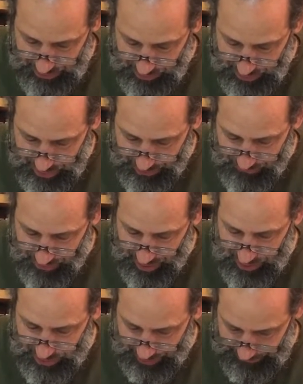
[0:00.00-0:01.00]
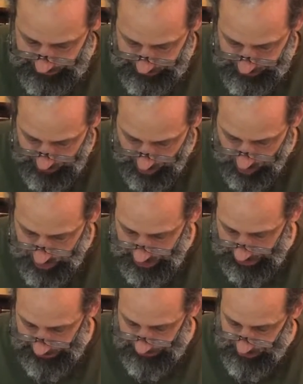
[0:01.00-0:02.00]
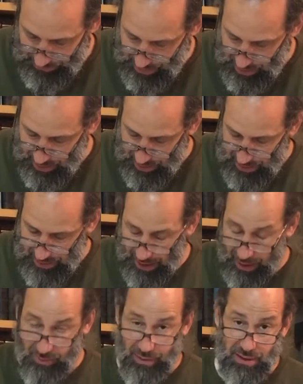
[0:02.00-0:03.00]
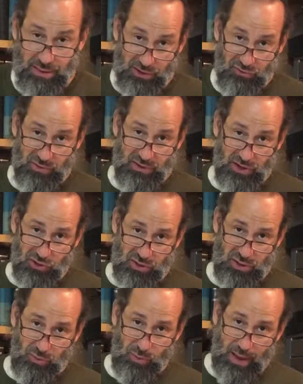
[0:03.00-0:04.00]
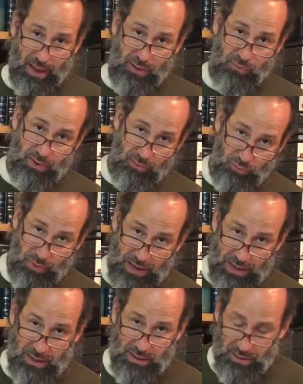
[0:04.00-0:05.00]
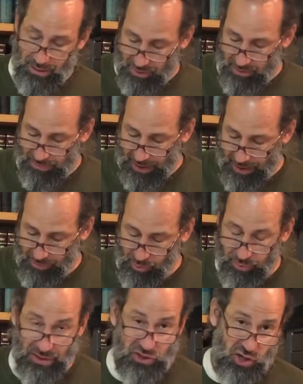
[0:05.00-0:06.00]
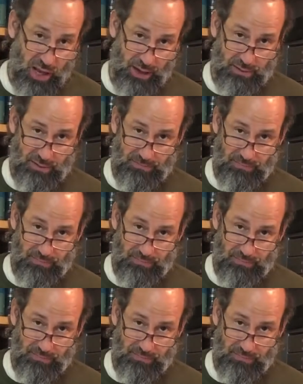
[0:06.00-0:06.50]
Urdaf Adan. Okay, now in the traditional way, we read the Bible with a chant.